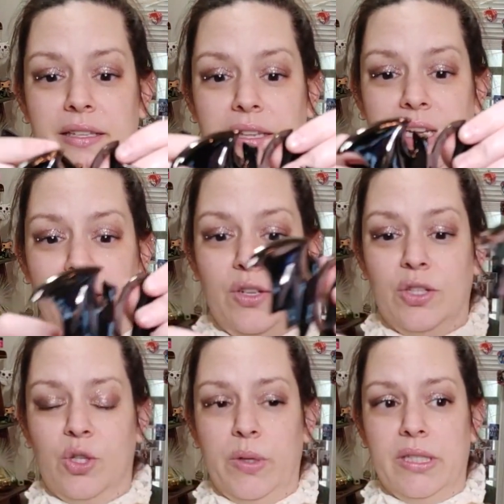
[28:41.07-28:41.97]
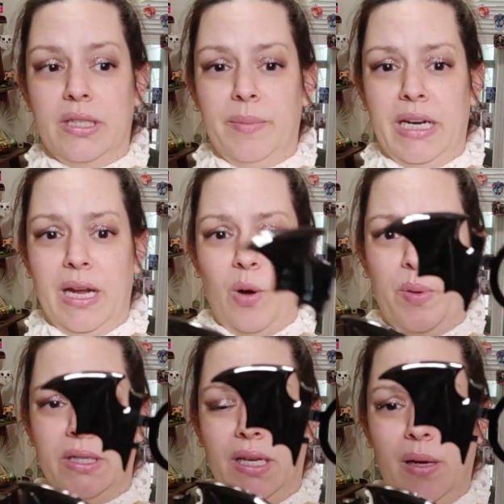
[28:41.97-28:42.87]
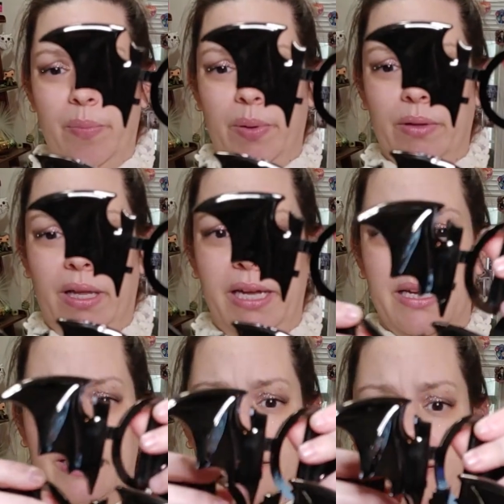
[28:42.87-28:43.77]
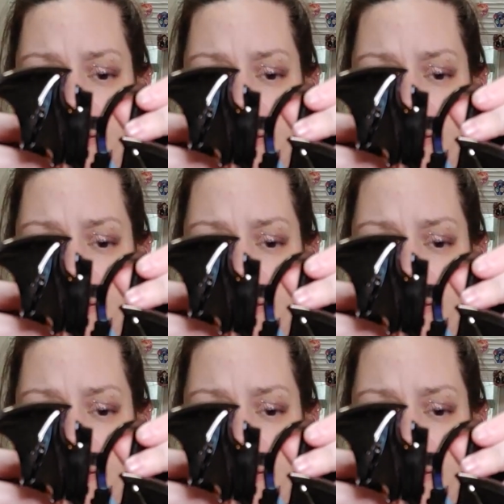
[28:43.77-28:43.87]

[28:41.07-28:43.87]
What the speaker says: you just twist him and he opens up. Like,